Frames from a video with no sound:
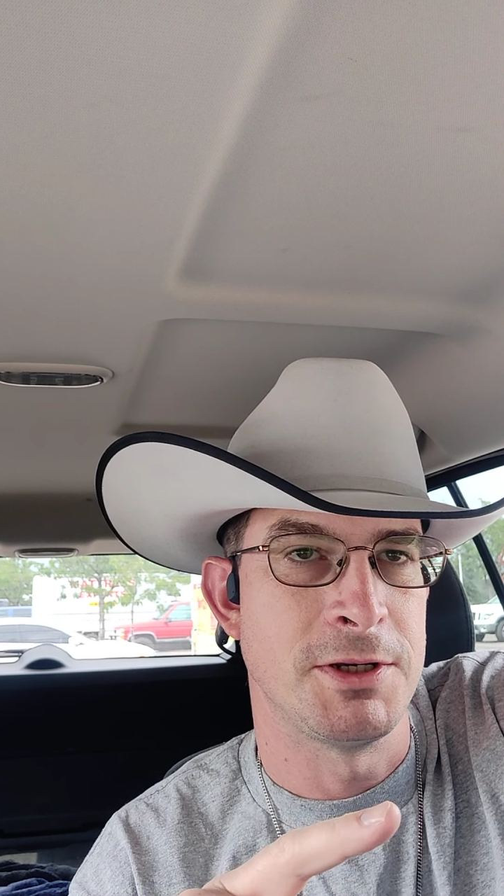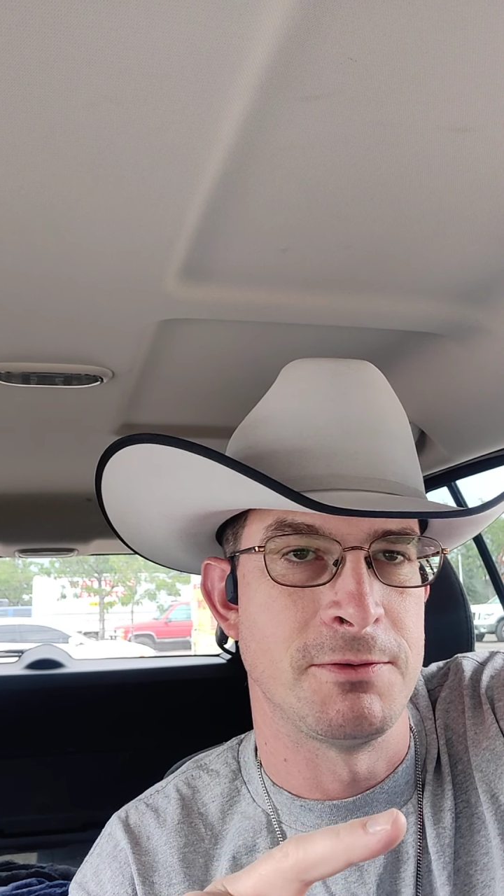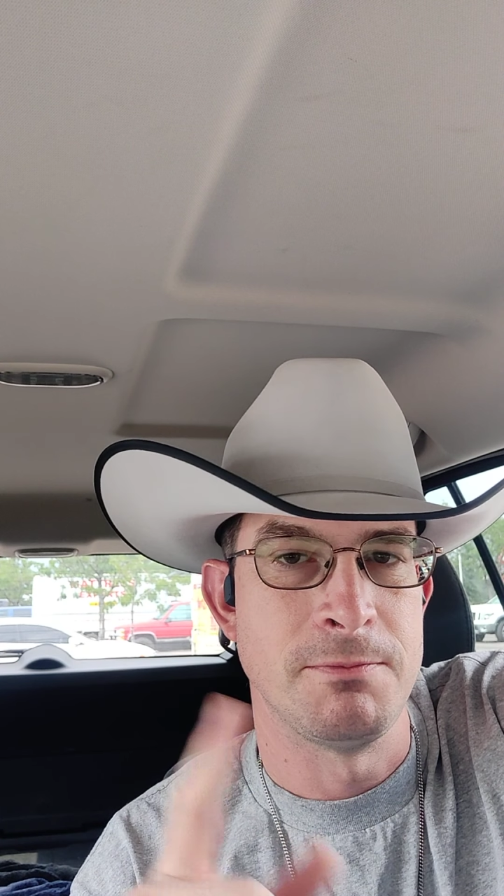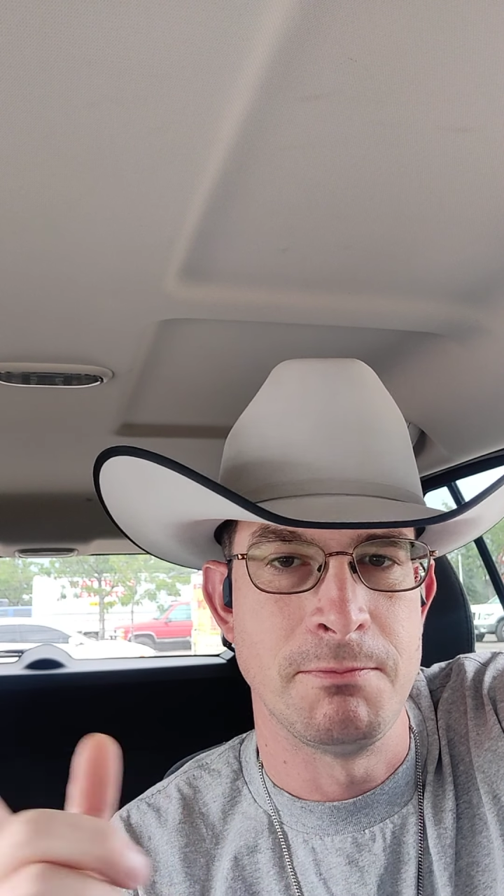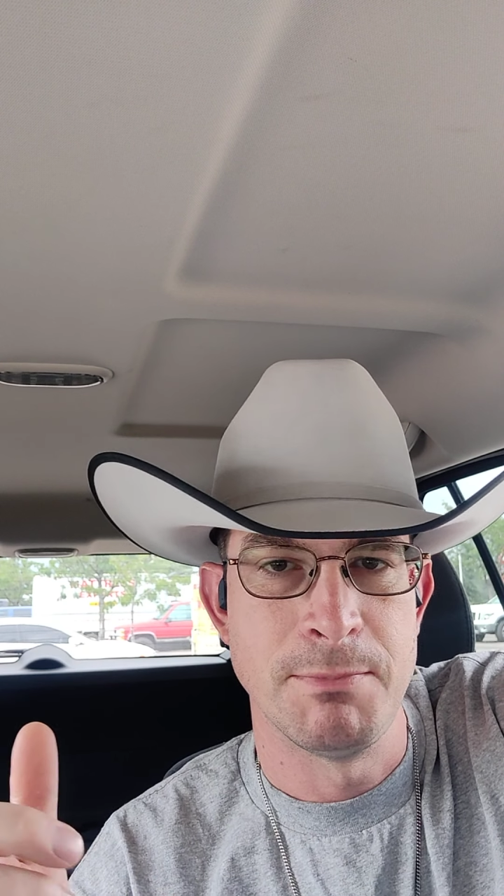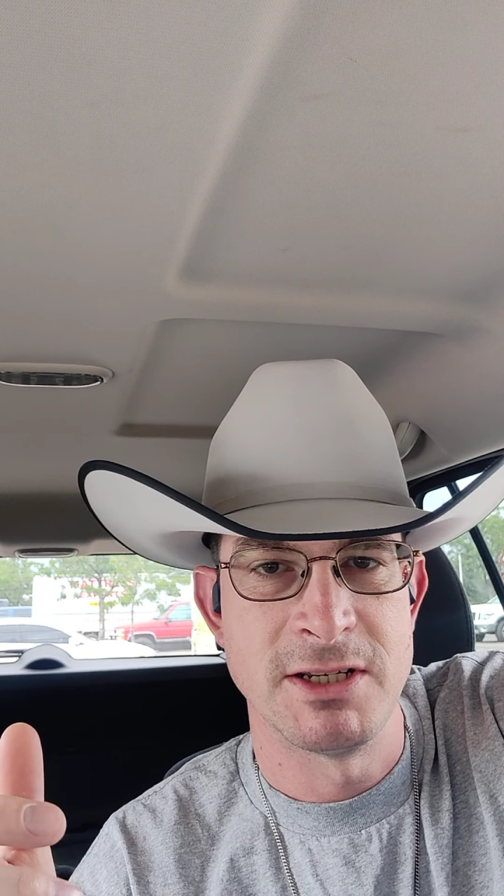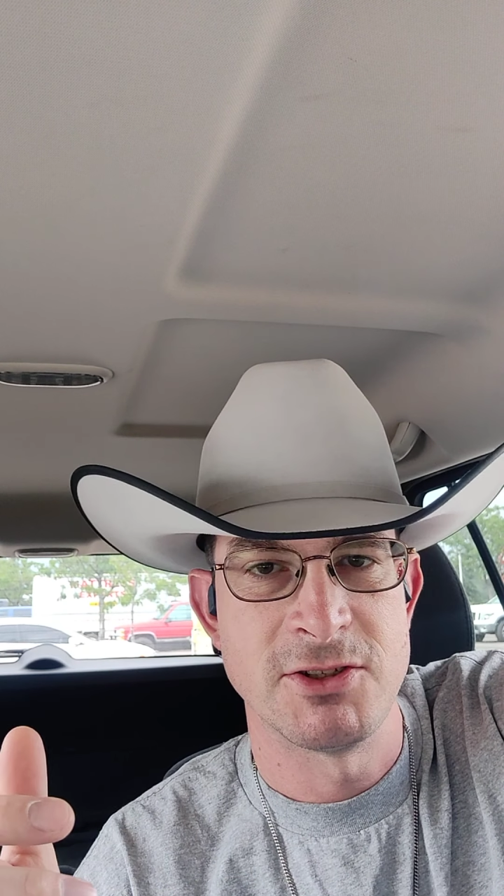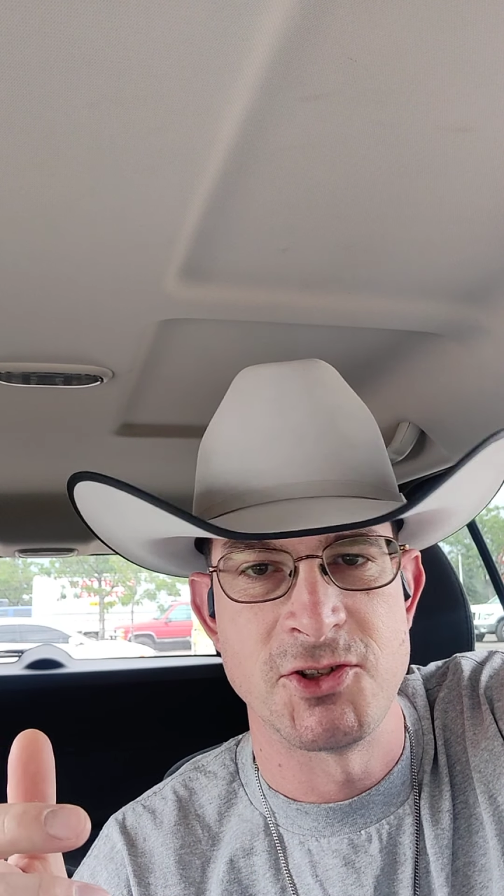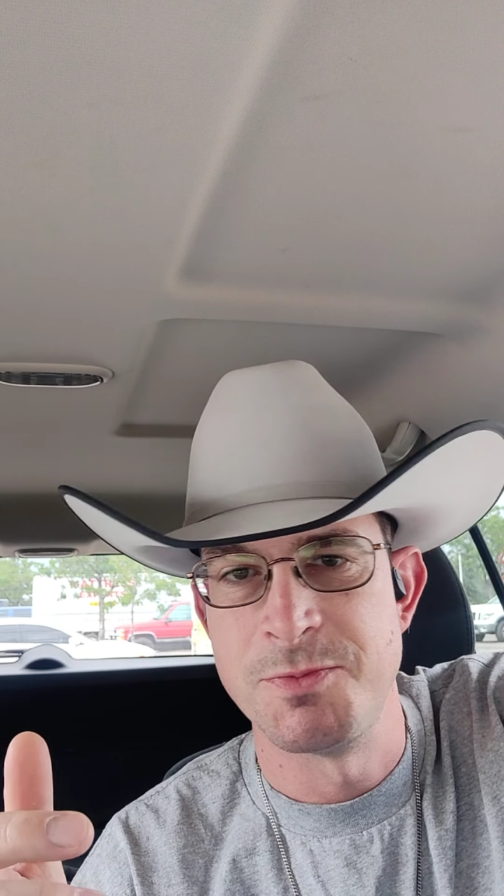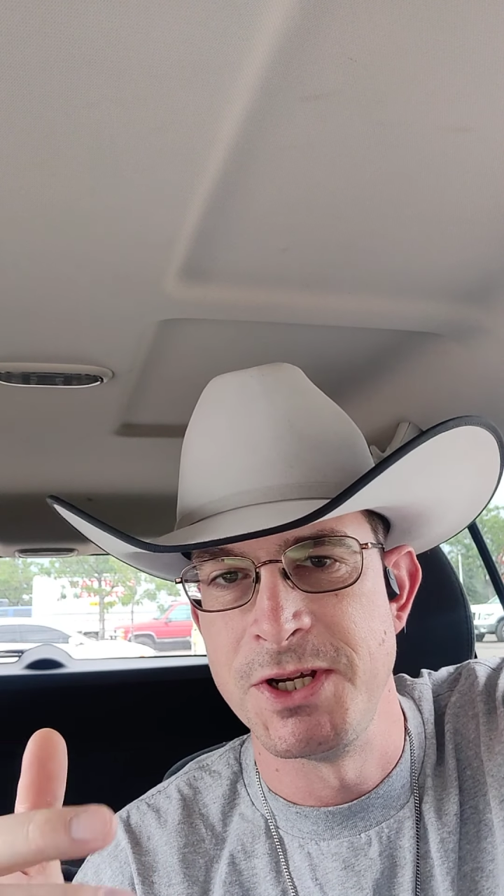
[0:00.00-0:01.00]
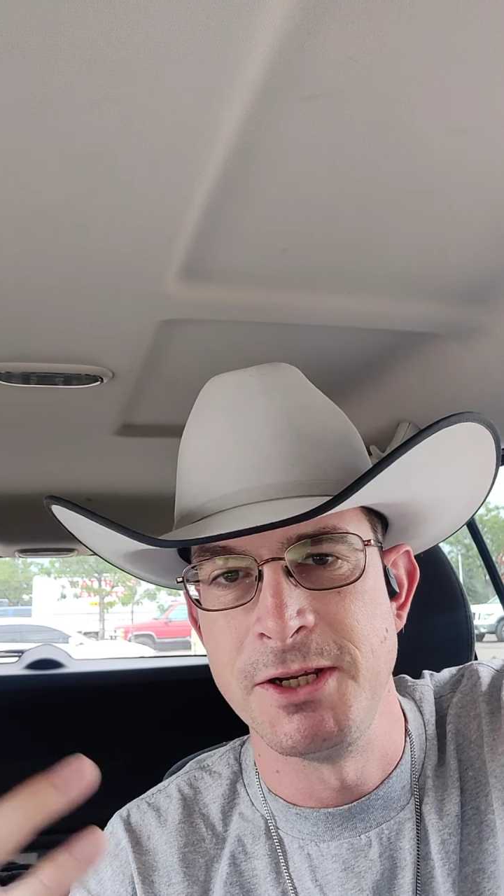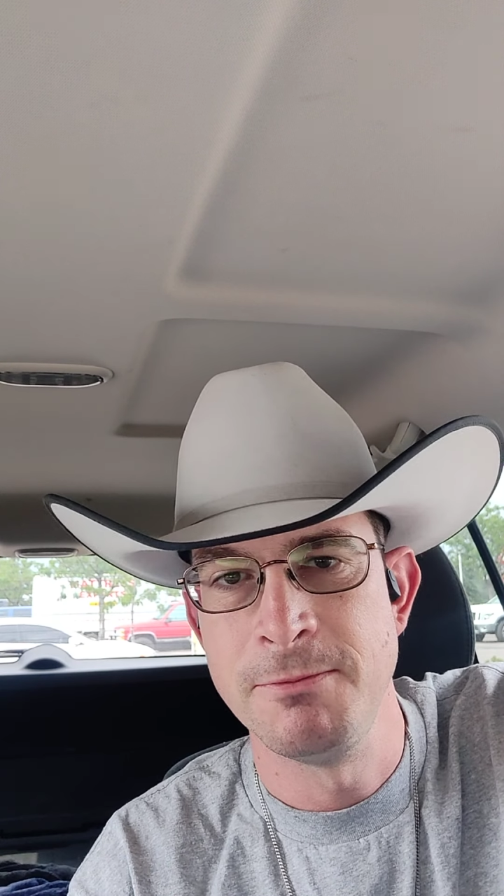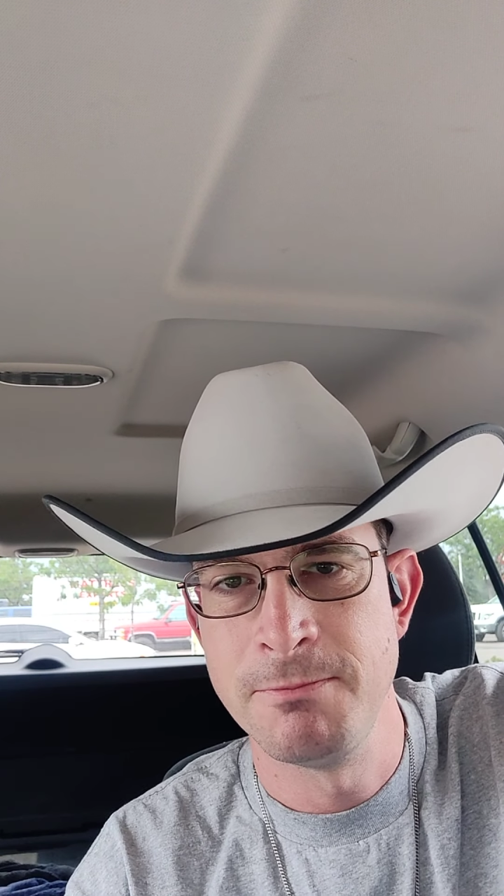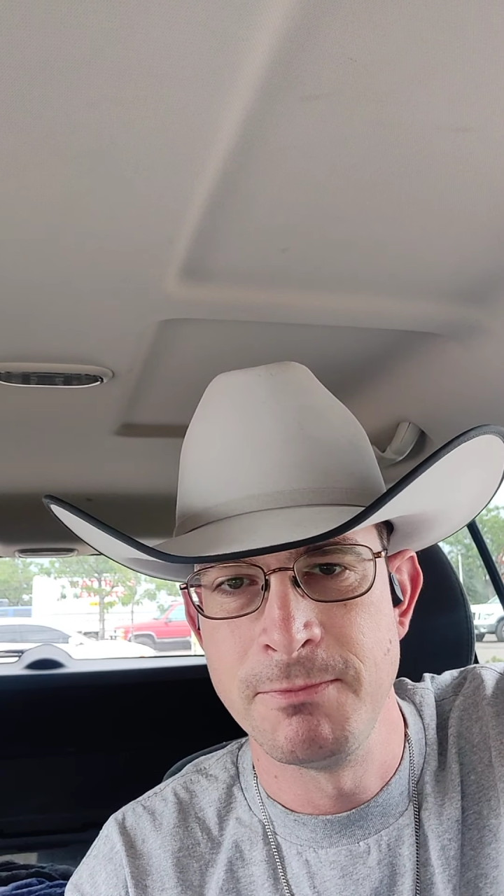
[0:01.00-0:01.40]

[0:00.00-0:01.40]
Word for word: can message me.